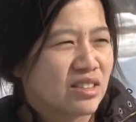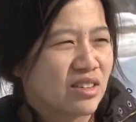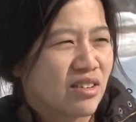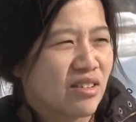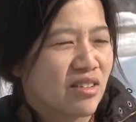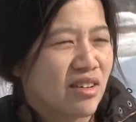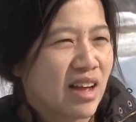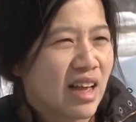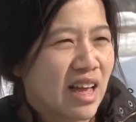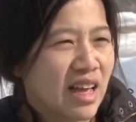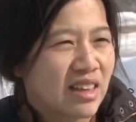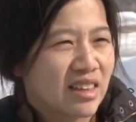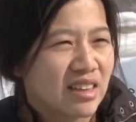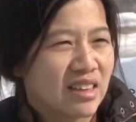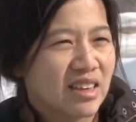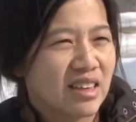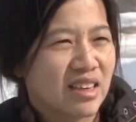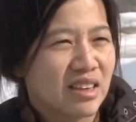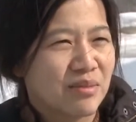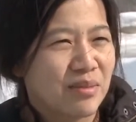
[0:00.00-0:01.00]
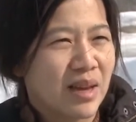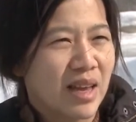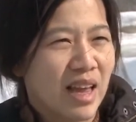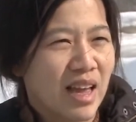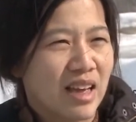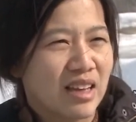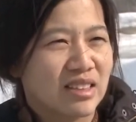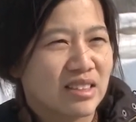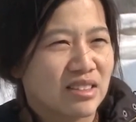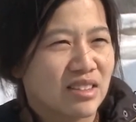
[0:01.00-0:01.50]
so I had the key in my
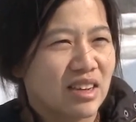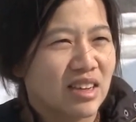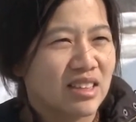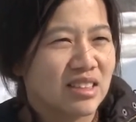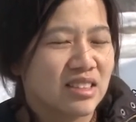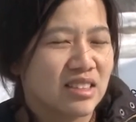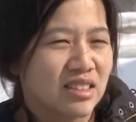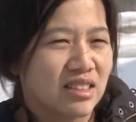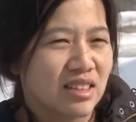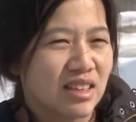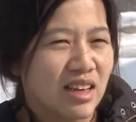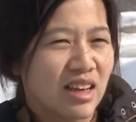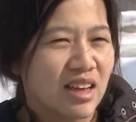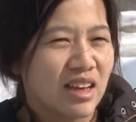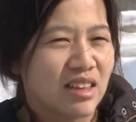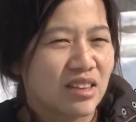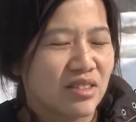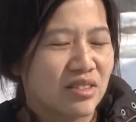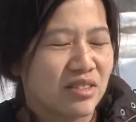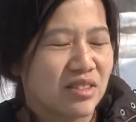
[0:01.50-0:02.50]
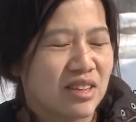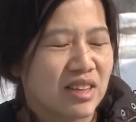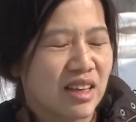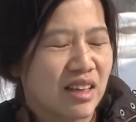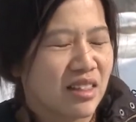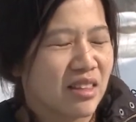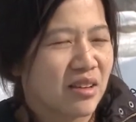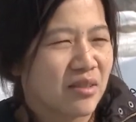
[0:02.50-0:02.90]
hand so I just I had to throw it at